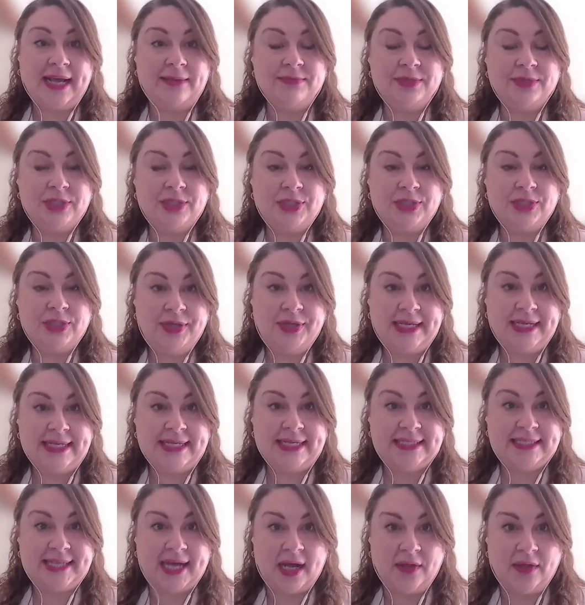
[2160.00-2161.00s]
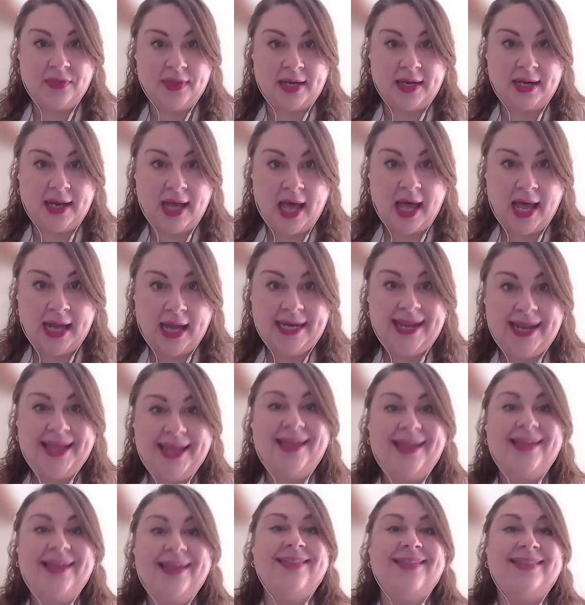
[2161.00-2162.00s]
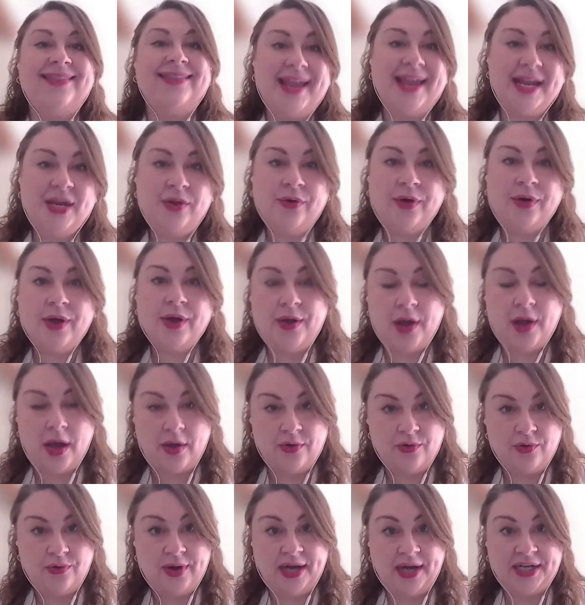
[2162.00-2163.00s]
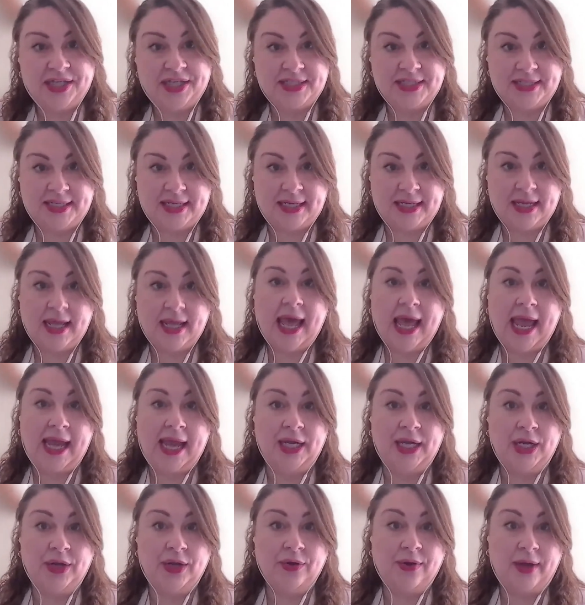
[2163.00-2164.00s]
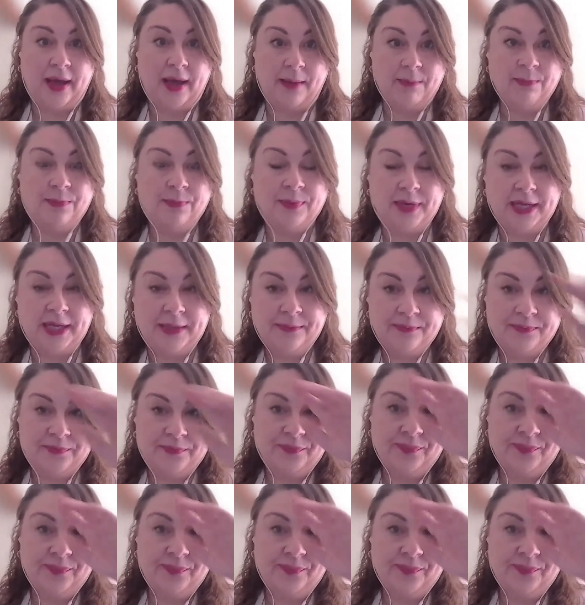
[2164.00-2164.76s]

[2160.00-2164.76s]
comes 2 years down the line, then you can go and register a new company.